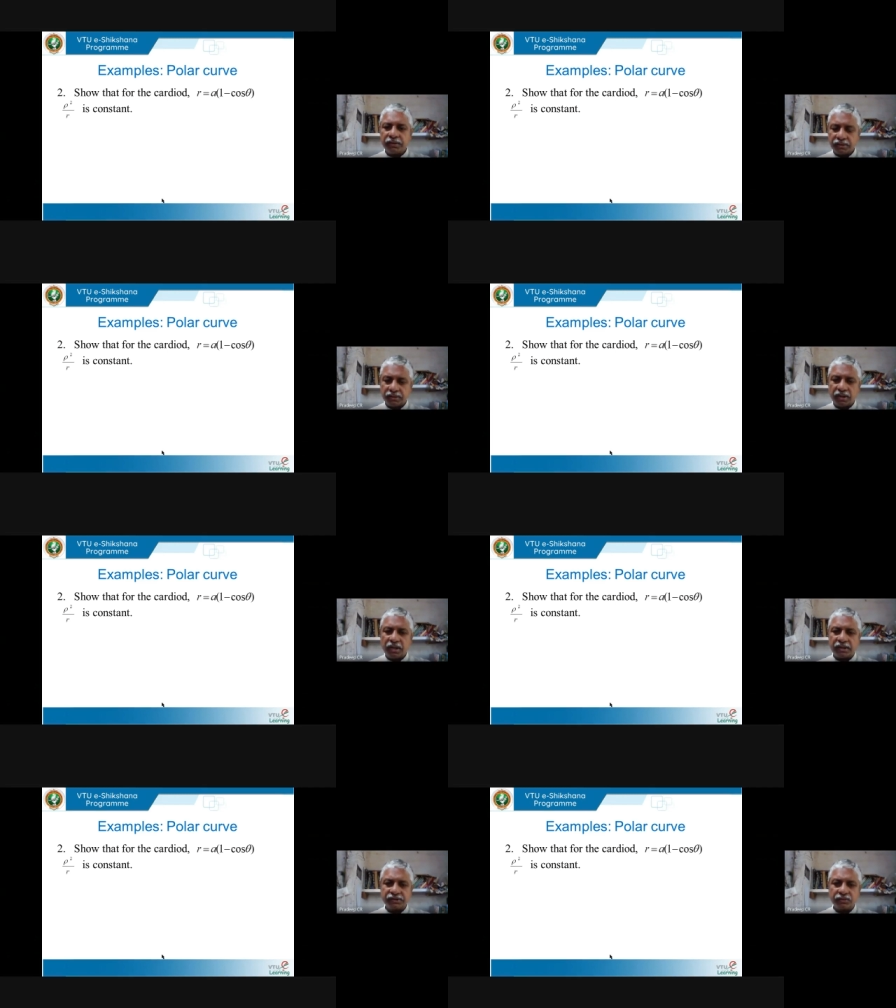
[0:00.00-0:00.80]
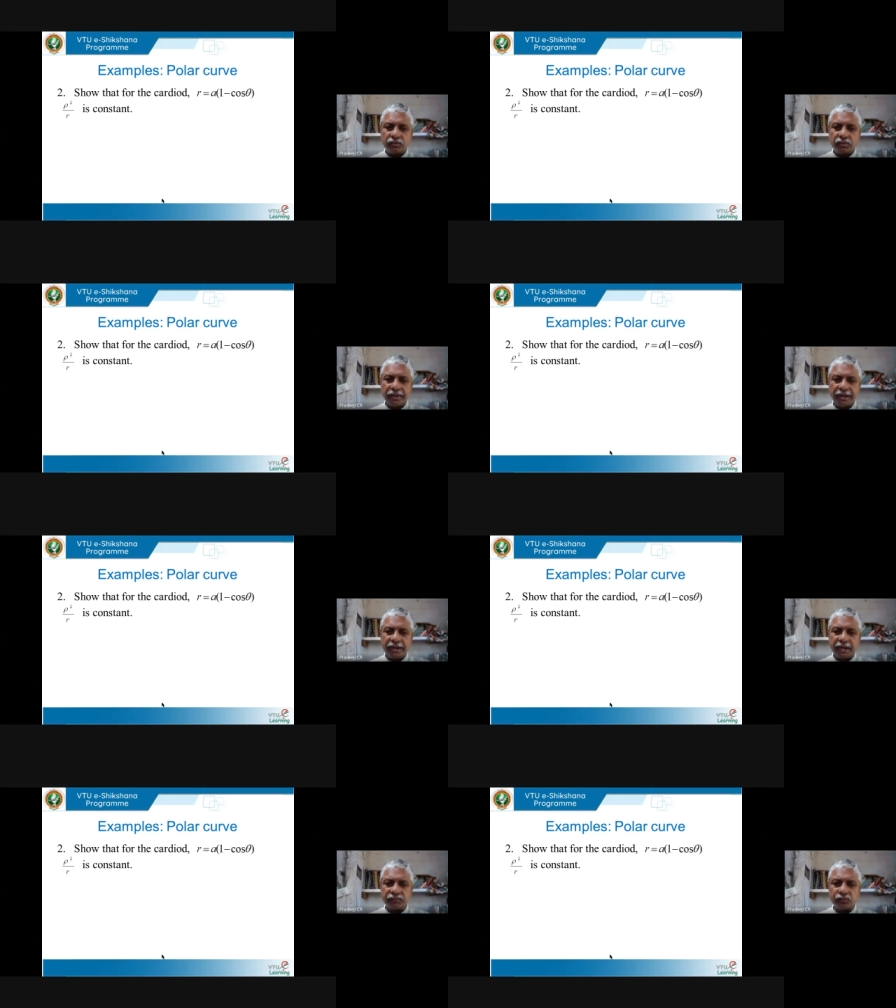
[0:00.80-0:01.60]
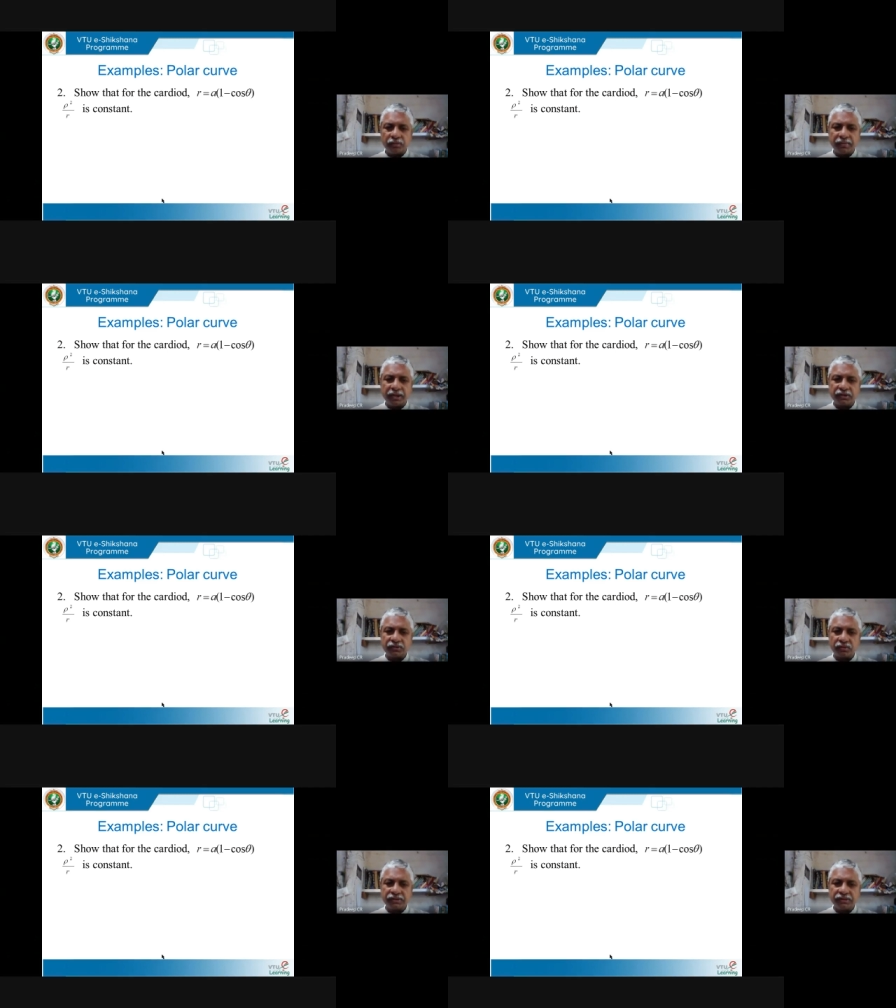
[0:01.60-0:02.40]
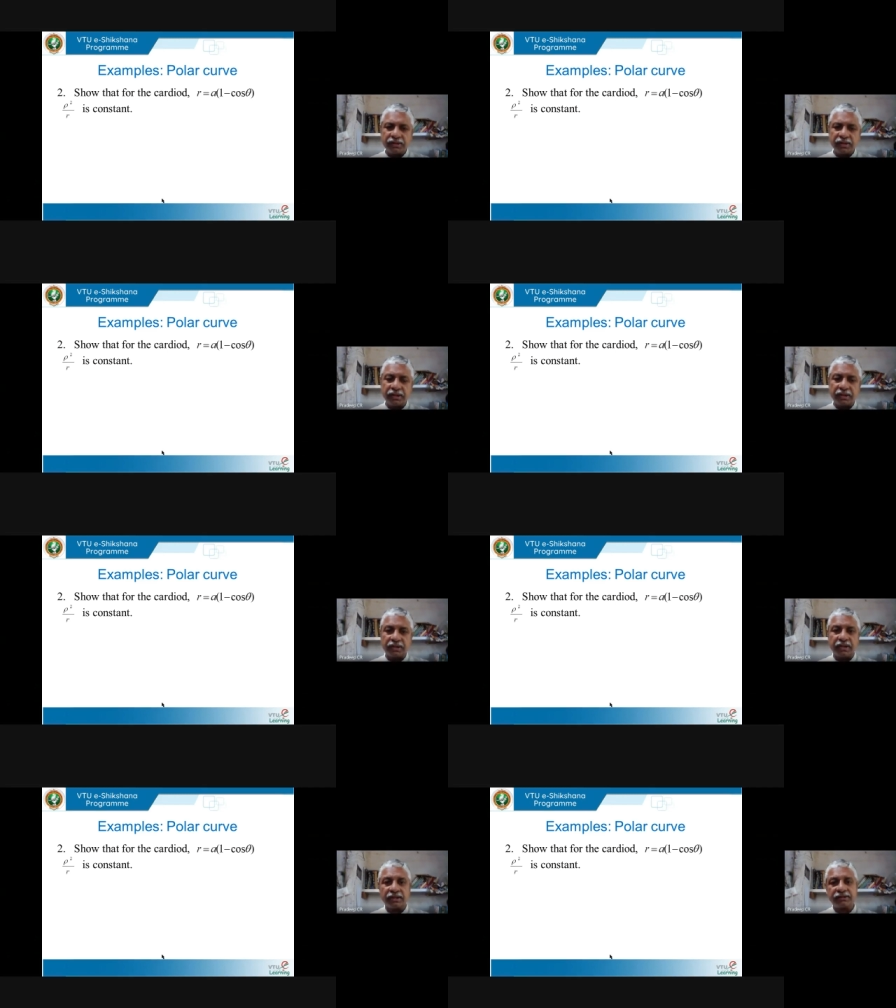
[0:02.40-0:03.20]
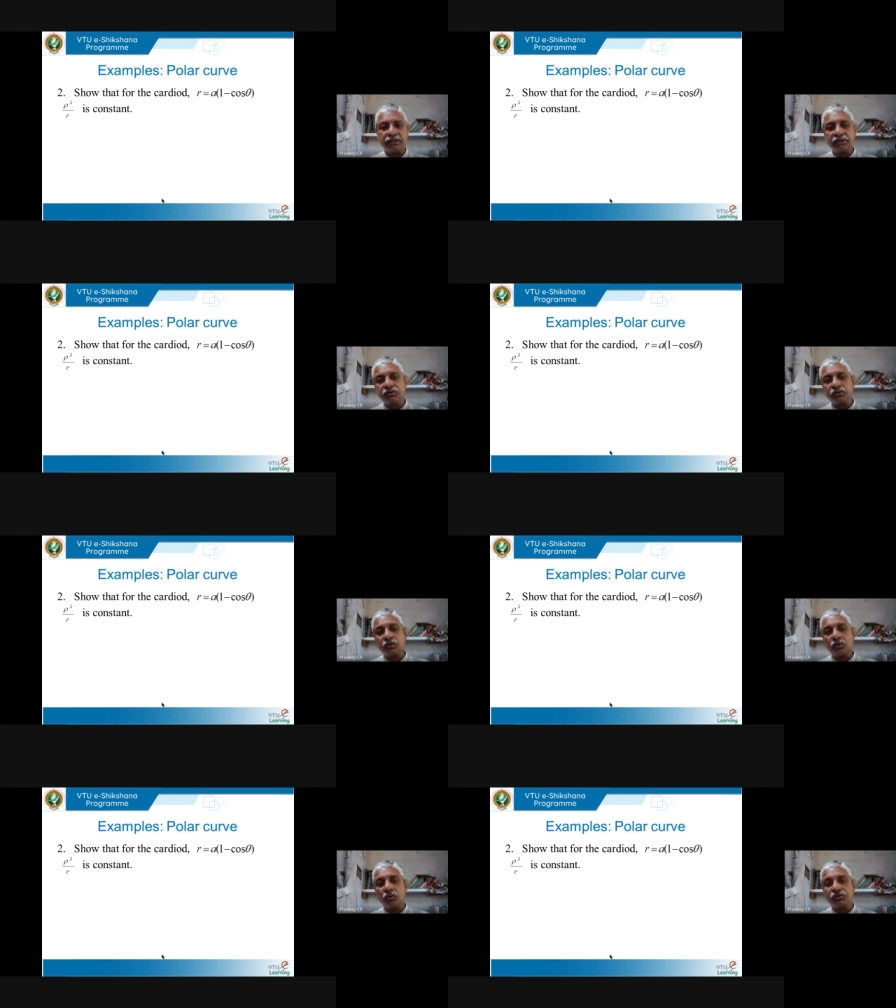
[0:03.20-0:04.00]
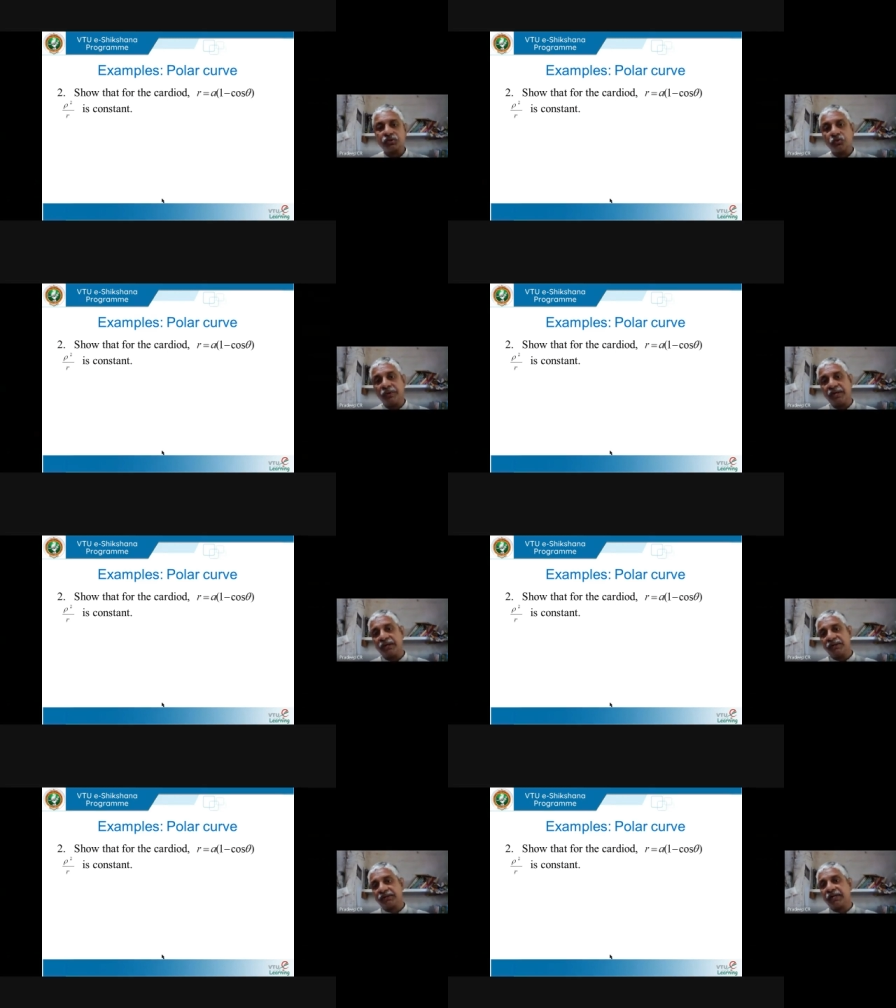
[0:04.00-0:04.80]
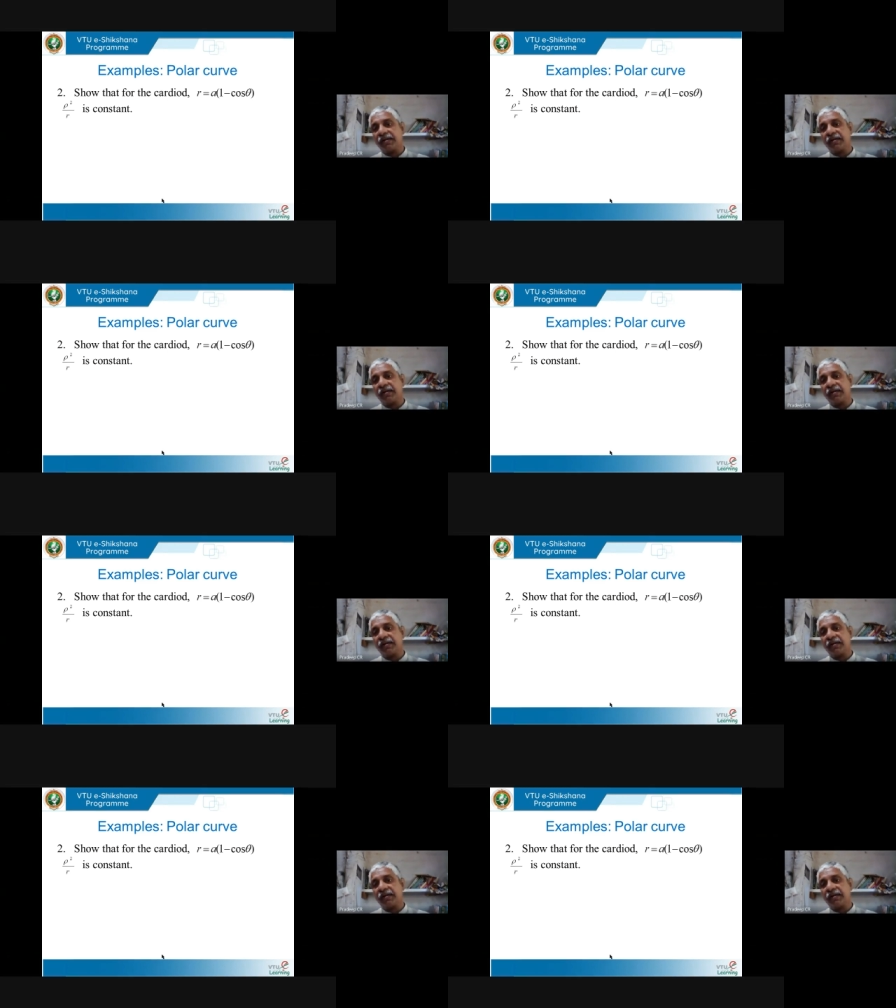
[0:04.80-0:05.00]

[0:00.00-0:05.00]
uh, r is equal to a times 1 minus cos theta here they're asking us to show rho square is directly